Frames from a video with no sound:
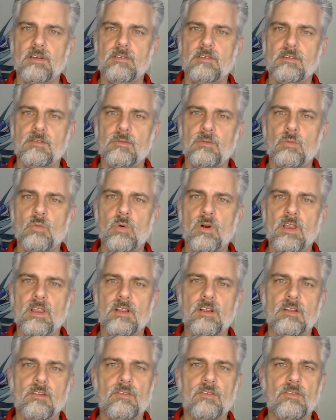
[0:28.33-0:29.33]
one of the
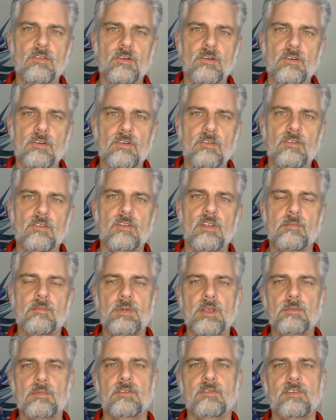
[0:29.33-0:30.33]
concerns that
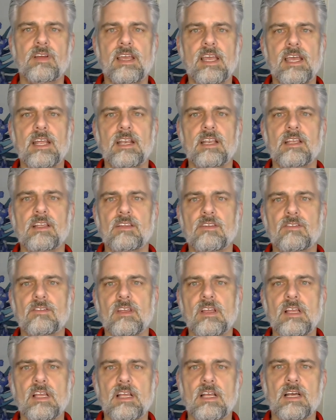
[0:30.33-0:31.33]
people have had
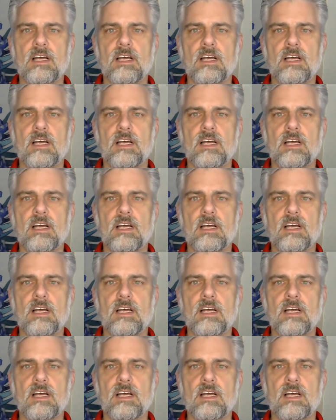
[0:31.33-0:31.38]
is